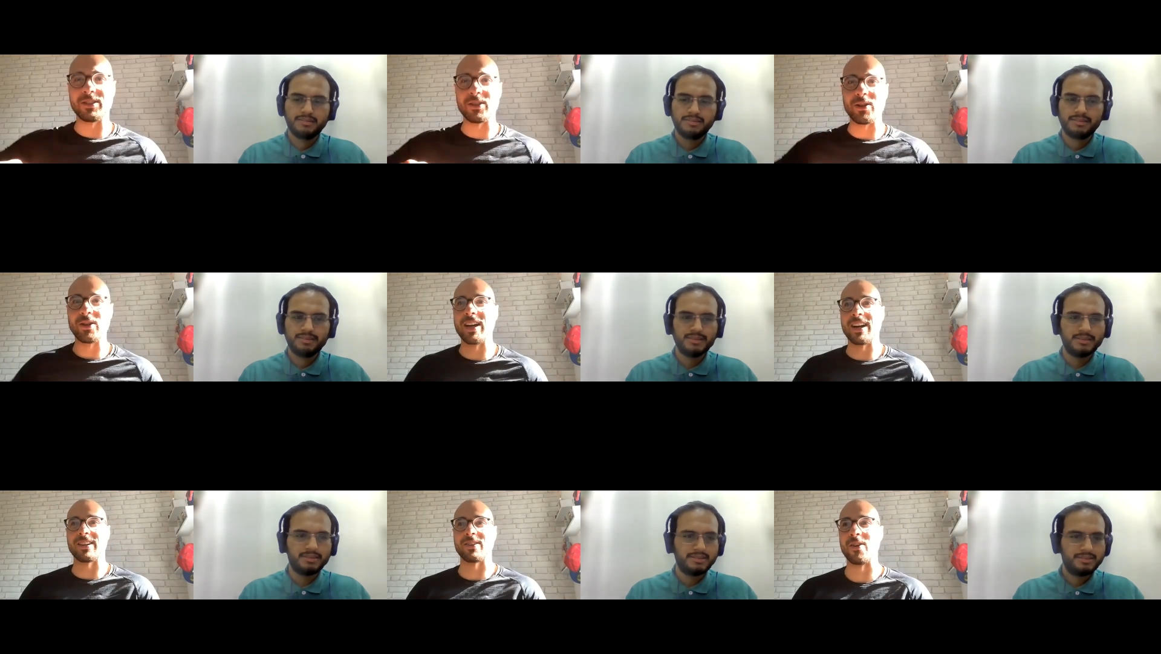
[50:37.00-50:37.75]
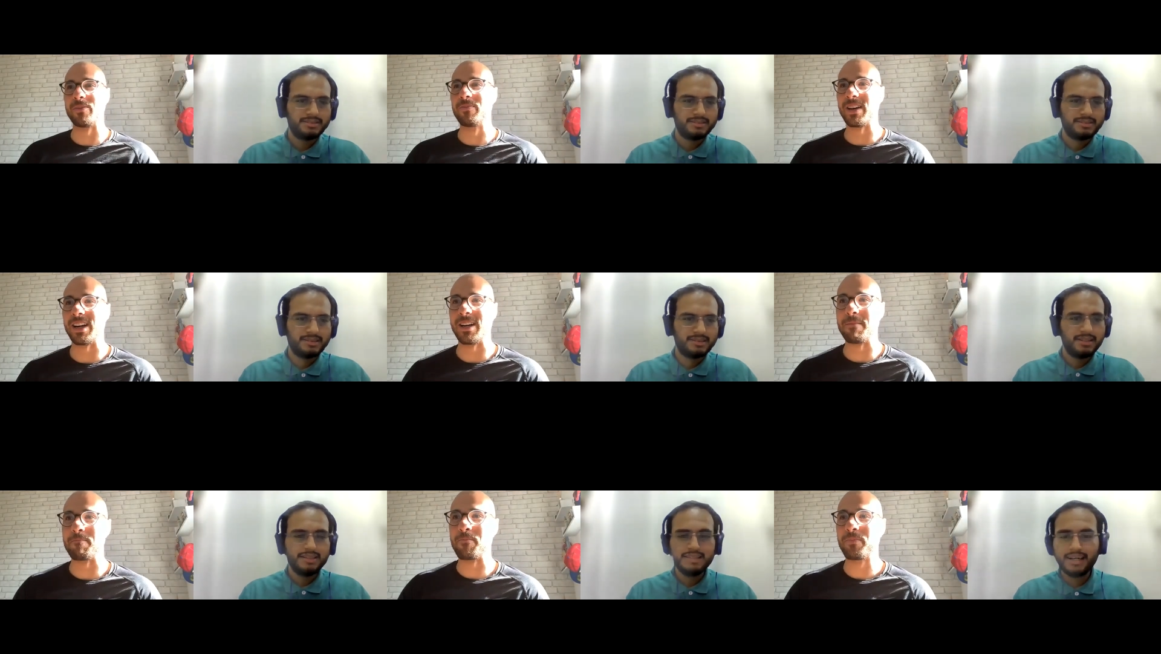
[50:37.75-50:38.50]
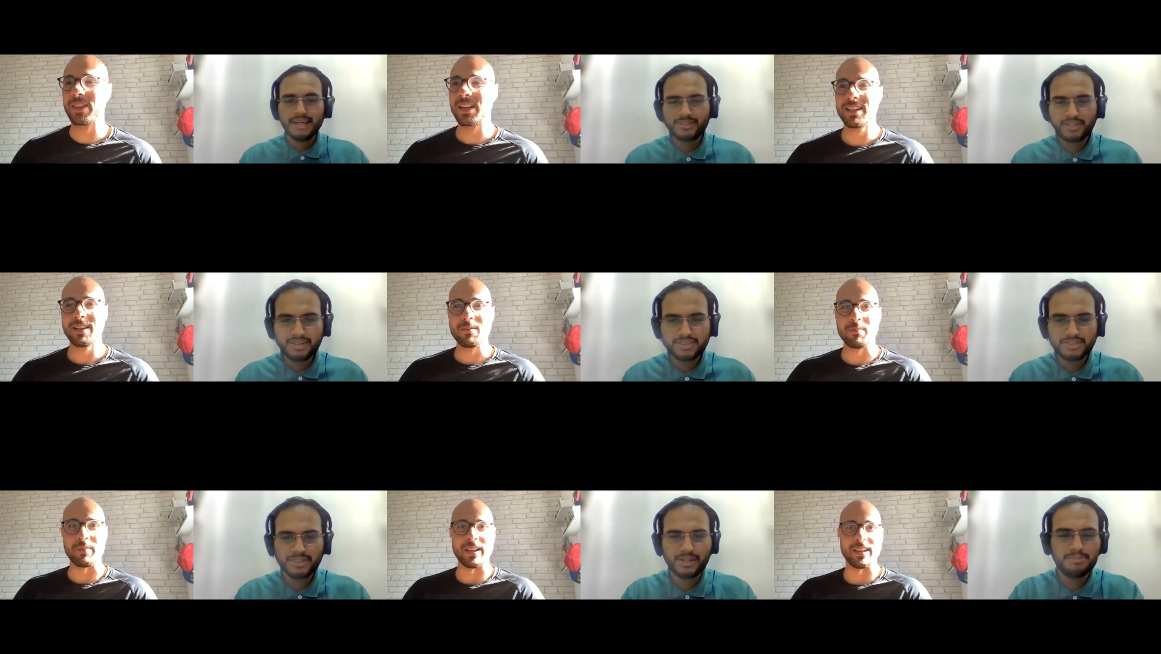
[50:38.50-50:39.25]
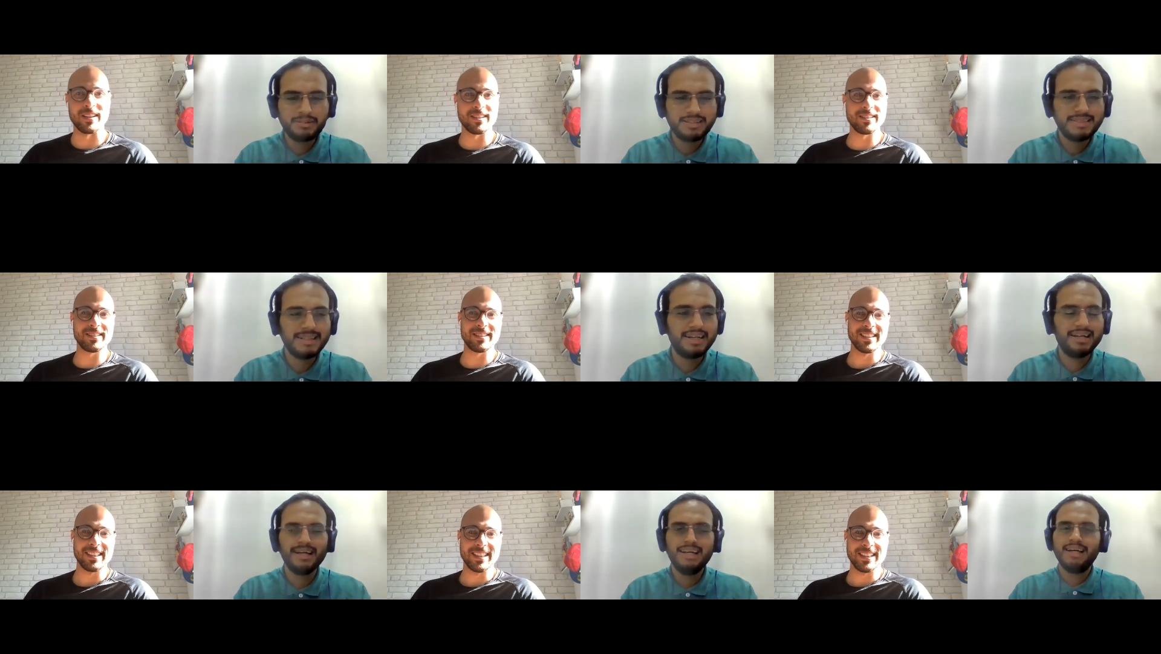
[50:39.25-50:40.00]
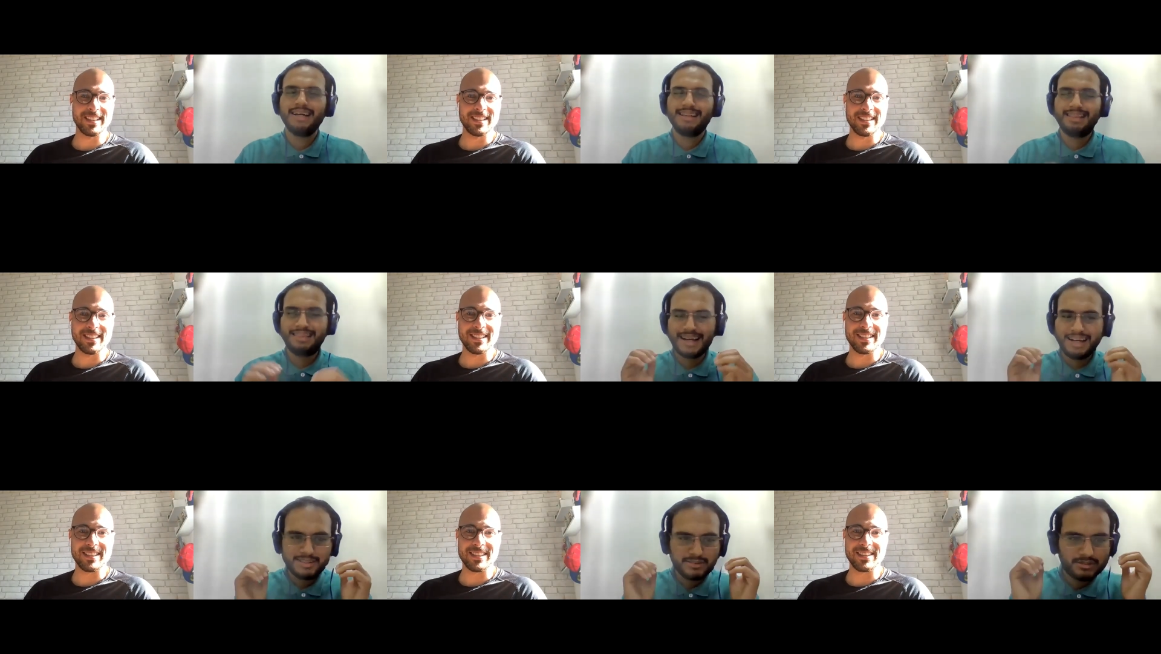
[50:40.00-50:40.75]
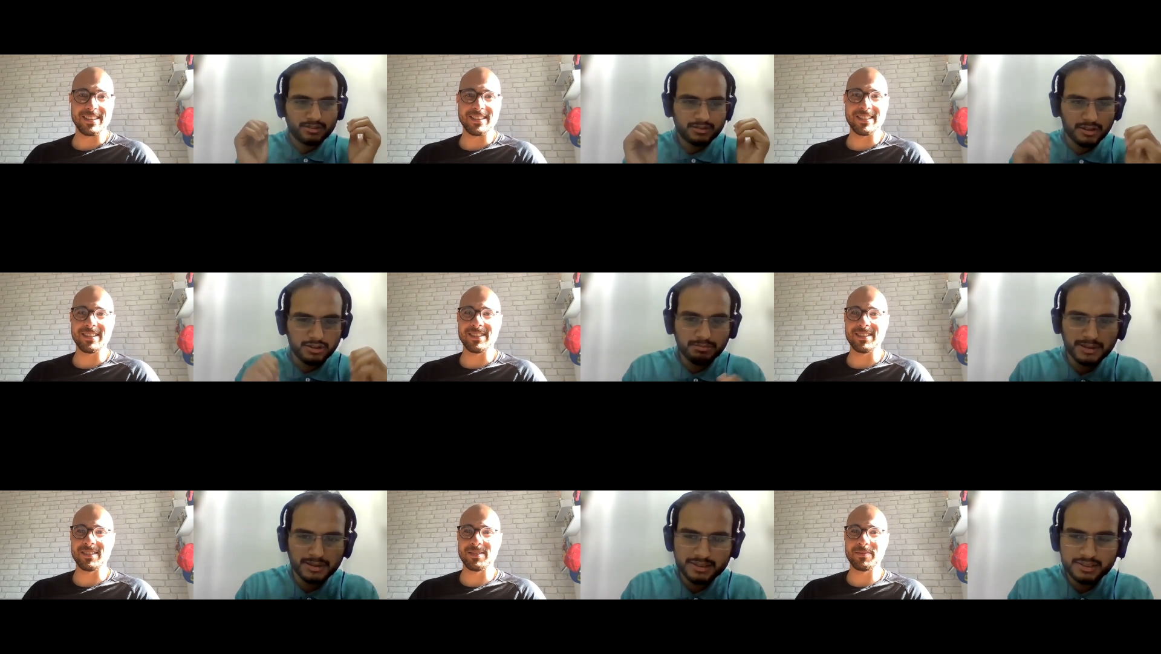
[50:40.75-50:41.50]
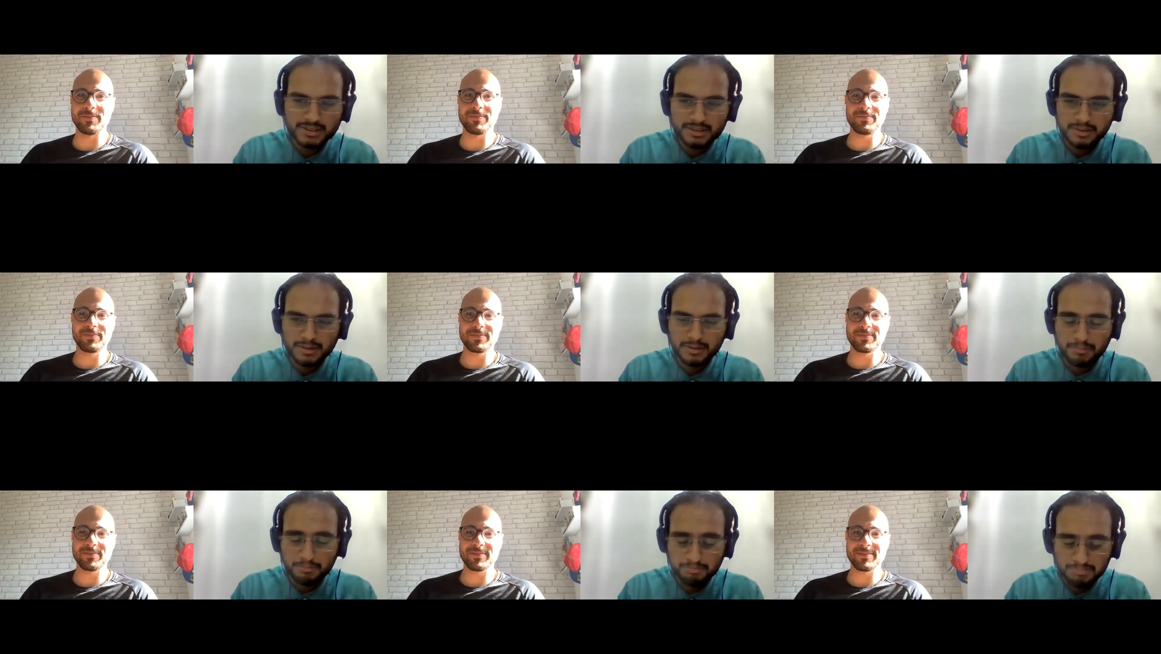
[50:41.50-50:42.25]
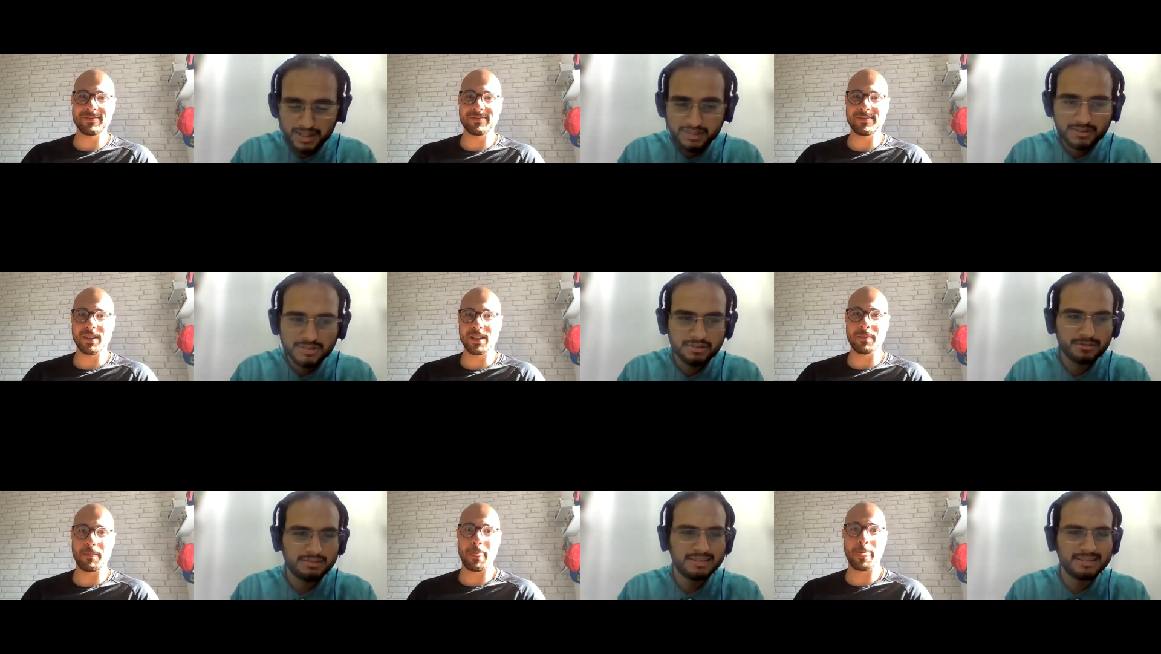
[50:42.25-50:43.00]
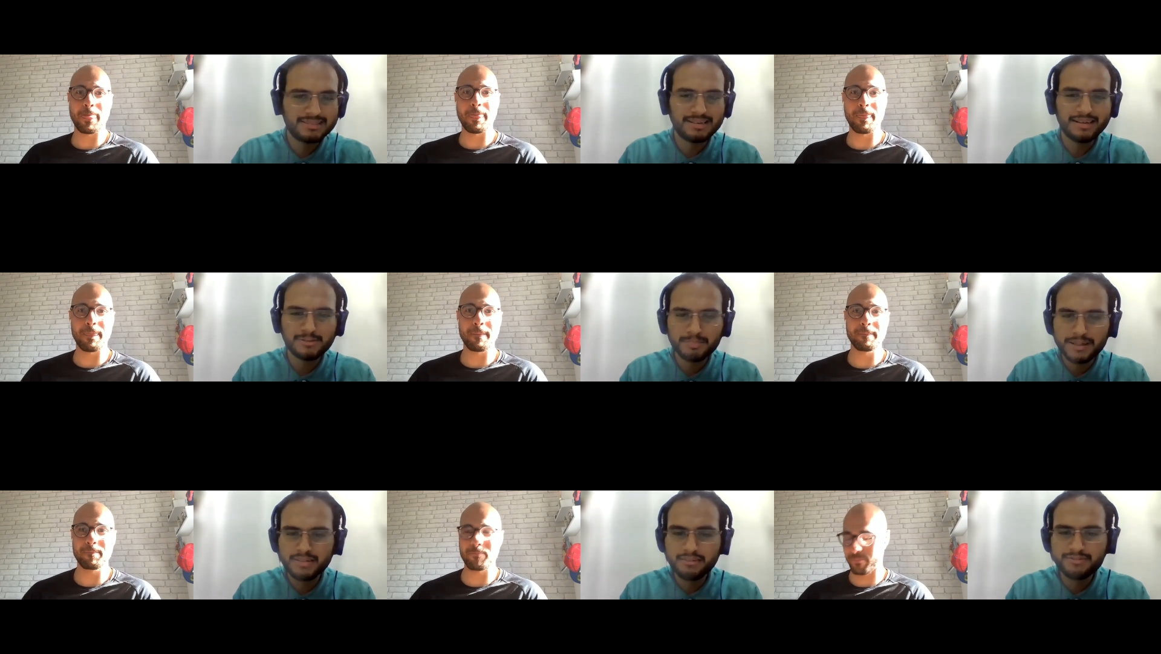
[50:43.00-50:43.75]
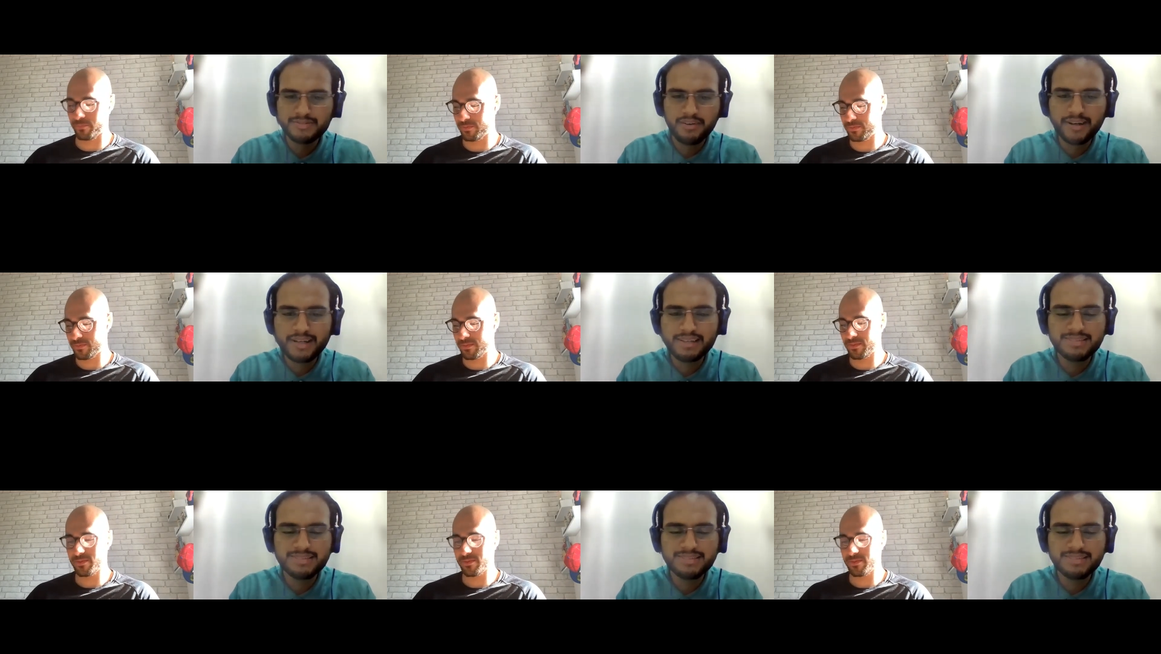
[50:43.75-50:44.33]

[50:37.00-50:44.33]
Speaker 1: do that yeah. Um,
Speaker 2: yeah, sure, sure, but, but yeah, thank you so much. Marco, this has been a very